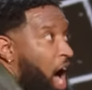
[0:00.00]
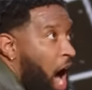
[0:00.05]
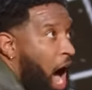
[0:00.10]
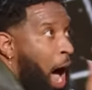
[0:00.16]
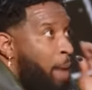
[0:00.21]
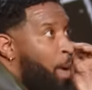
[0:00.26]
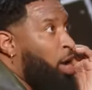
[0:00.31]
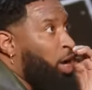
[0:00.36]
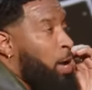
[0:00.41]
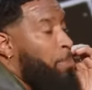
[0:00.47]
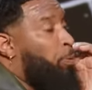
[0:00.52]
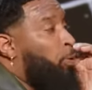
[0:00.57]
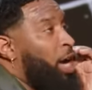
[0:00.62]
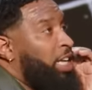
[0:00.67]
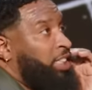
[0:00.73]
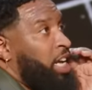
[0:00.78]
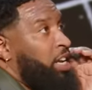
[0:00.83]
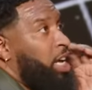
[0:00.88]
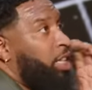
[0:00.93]
I'm only
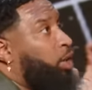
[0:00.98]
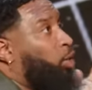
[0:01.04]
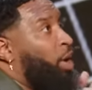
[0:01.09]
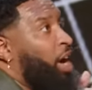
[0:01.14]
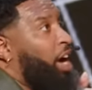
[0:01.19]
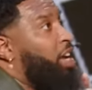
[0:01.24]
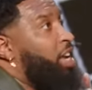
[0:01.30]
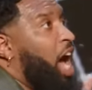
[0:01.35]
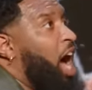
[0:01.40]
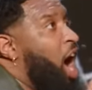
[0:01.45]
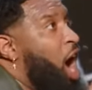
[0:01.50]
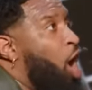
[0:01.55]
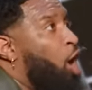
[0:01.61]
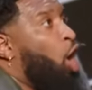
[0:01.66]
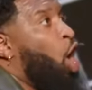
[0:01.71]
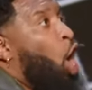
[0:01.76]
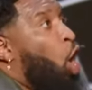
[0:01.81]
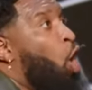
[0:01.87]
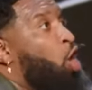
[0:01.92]
preaching to three of y'all
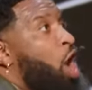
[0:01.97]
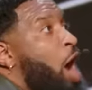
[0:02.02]
who